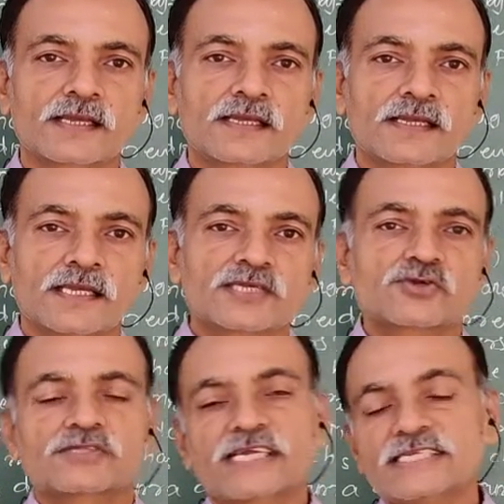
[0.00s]
So that
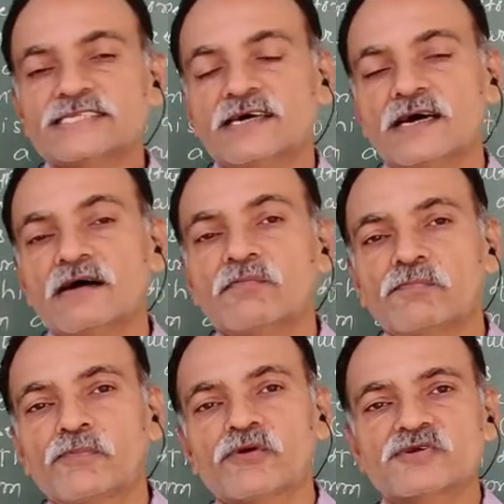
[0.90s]
is the
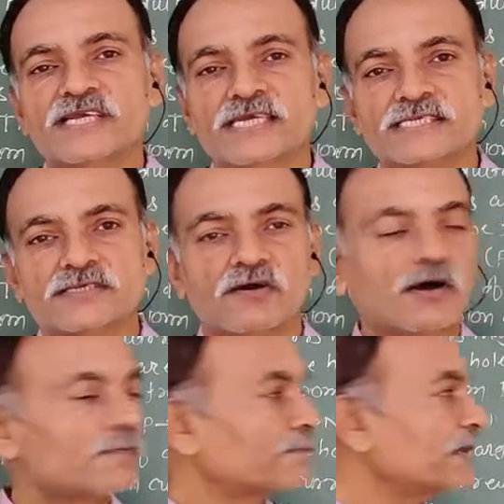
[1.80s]
process of
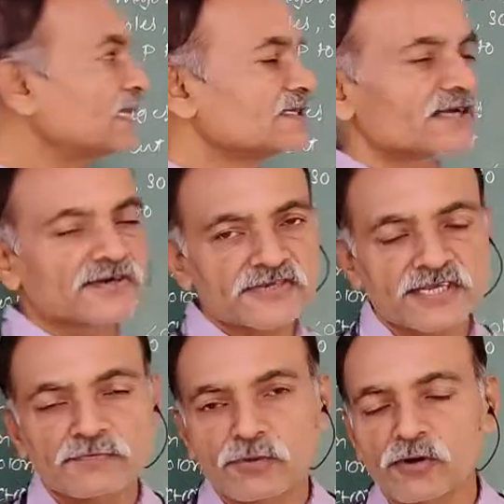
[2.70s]
p-n junction
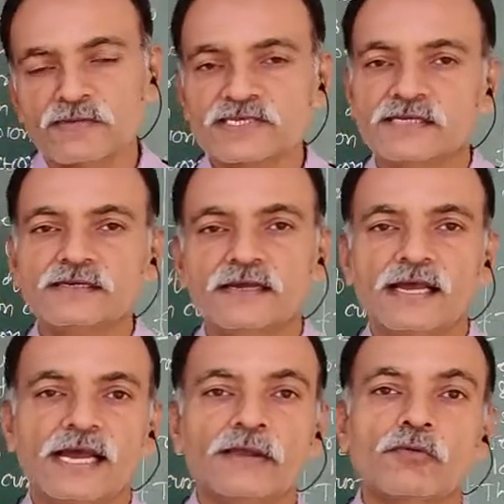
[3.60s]
formation
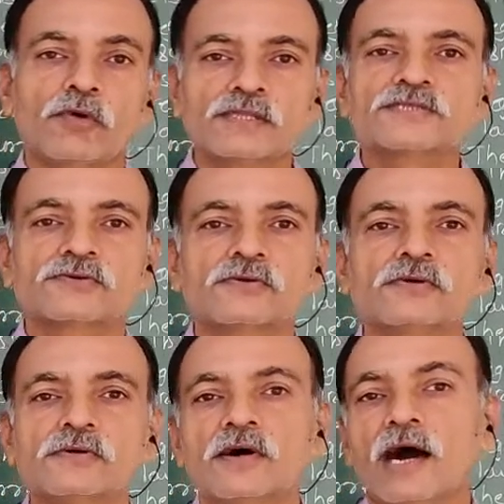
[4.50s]
and also
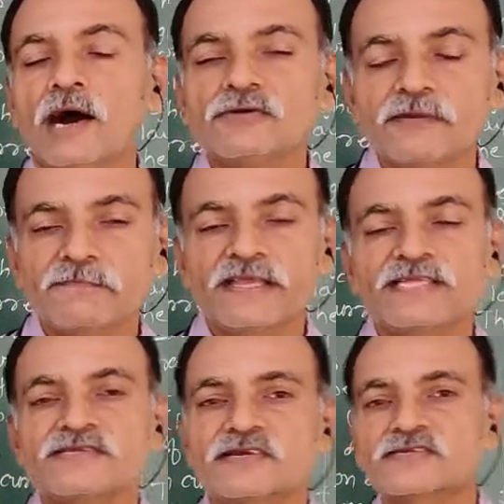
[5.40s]
how the p-n
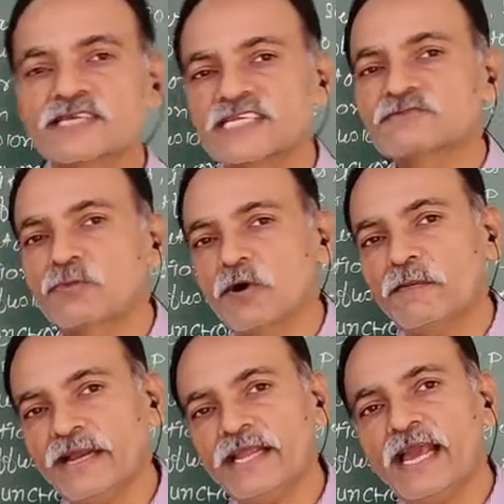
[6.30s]
junction is
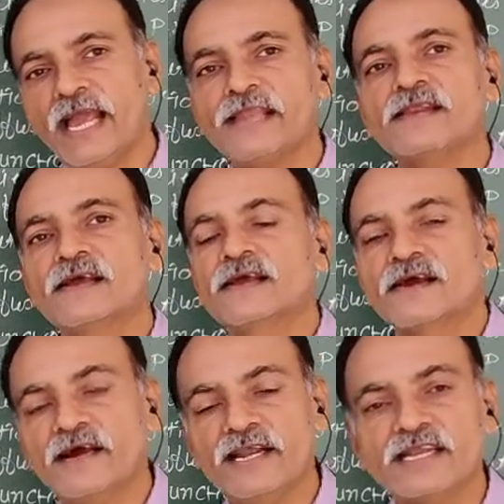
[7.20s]
formed and
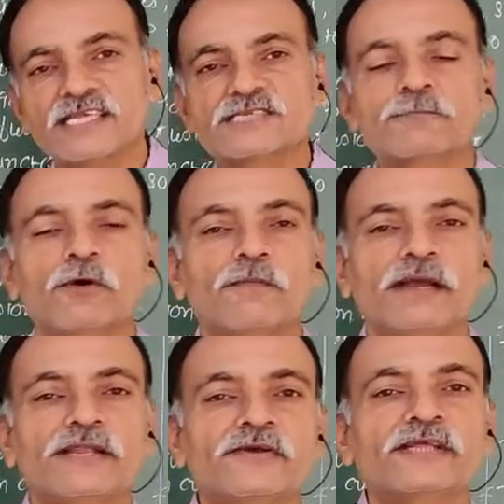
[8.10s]
current is formed
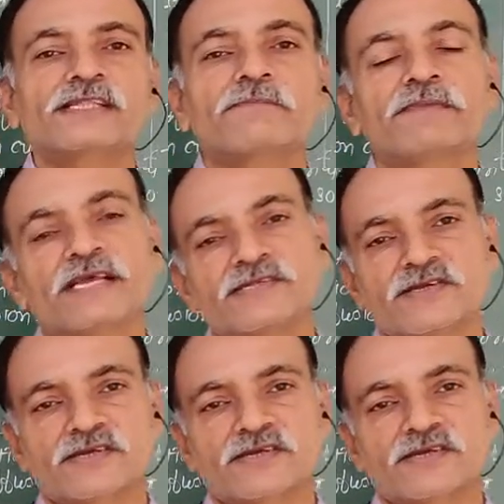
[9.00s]
during the p-n junction.